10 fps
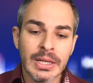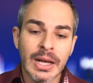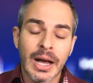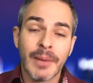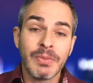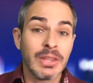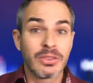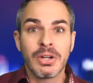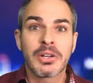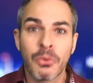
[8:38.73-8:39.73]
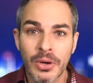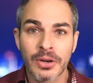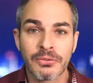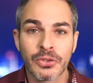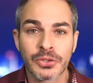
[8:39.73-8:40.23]
And
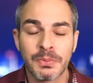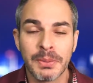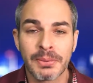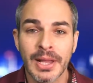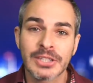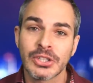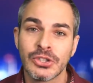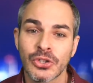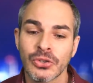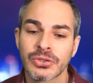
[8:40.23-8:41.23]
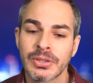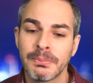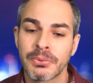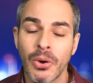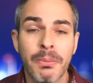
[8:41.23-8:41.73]
3/4 of those people actually chose the
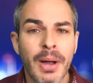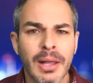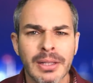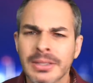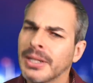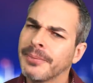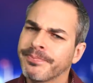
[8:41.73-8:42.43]
ProPilot,